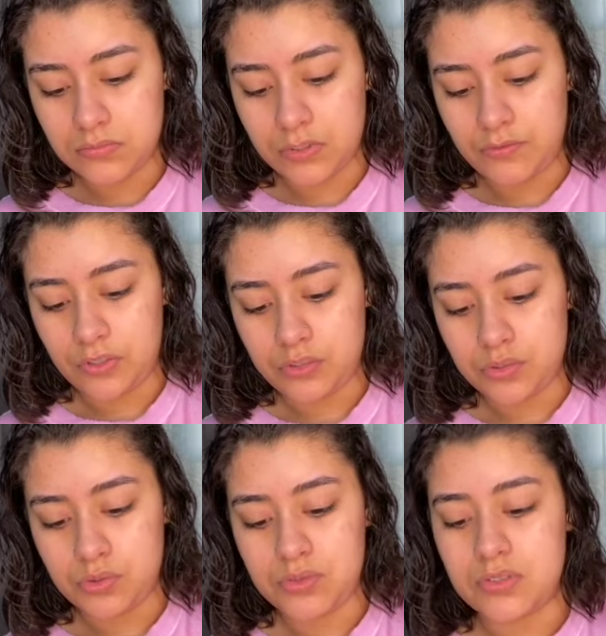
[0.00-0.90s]
If it
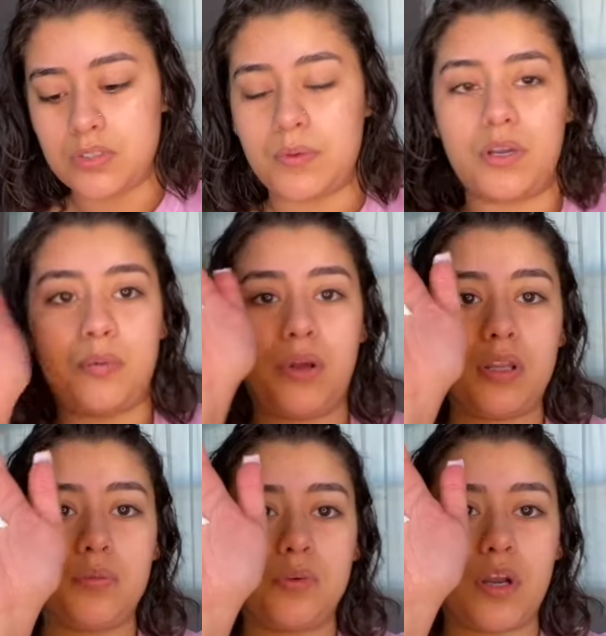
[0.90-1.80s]
chooses to come out, I
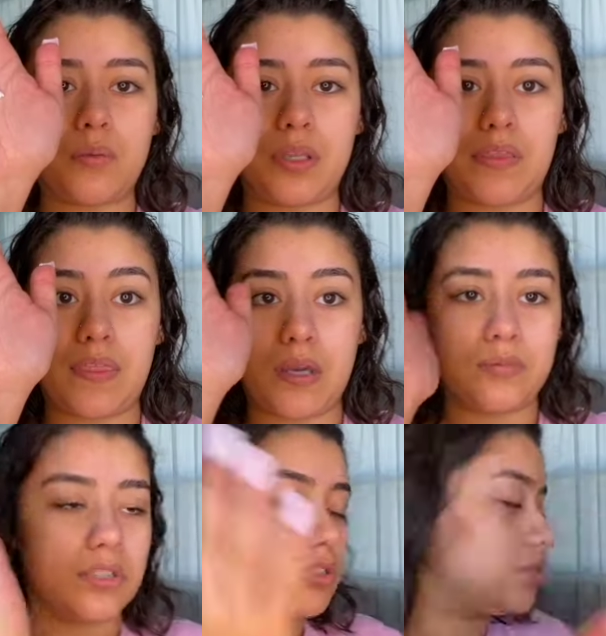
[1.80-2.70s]
probably got like that
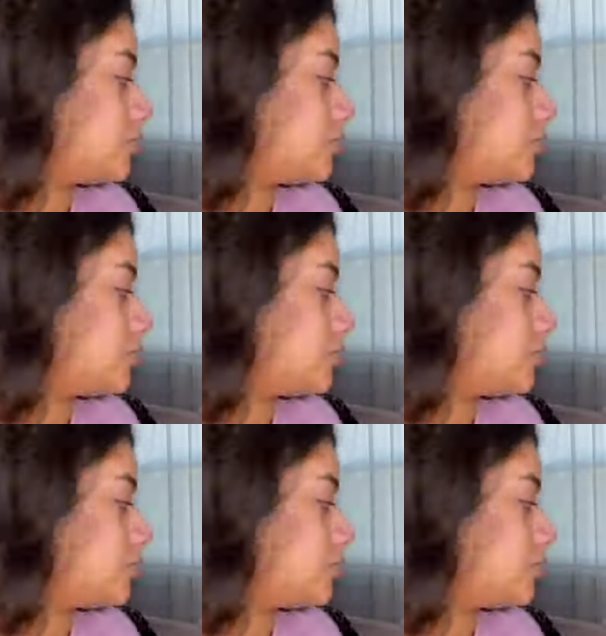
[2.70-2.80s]
much.